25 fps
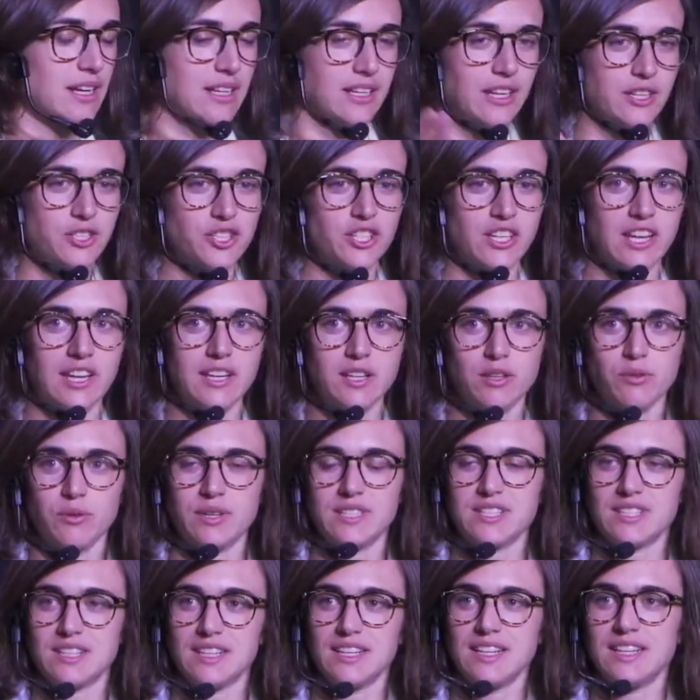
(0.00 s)
like literally
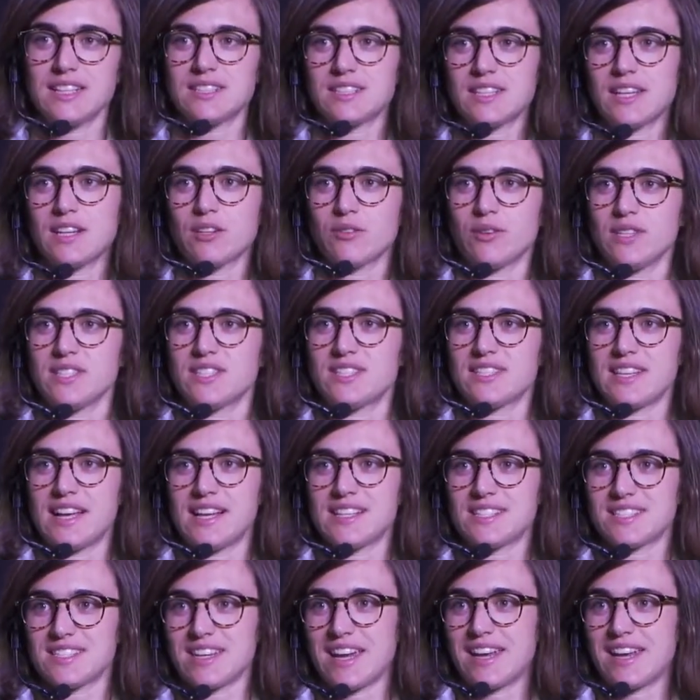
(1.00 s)
increased leads, increased sales,